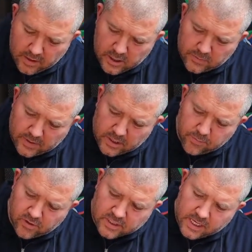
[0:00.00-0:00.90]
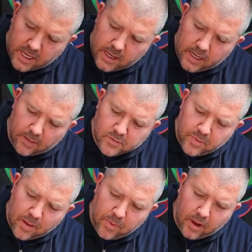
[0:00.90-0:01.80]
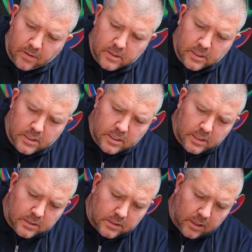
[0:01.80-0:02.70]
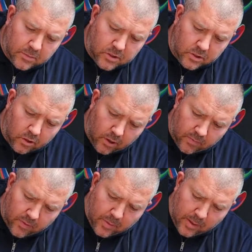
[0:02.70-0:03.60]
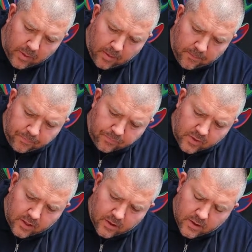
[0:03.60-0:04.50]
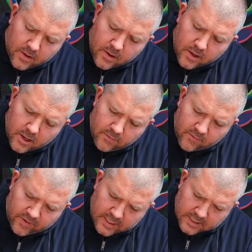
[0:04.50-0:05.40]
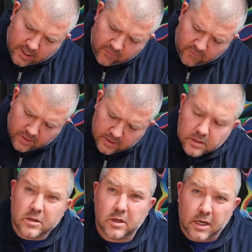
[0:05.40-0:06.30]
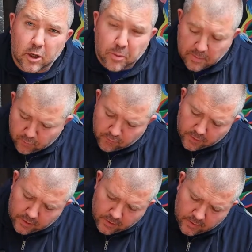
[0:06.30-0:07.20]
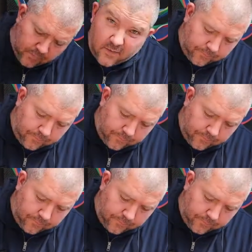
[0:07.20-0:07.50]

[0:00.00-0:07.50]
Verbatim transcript: especially brisket, loves pepper, so don't be shy with the pepper. If you think there's enough, chuck a little bit more on.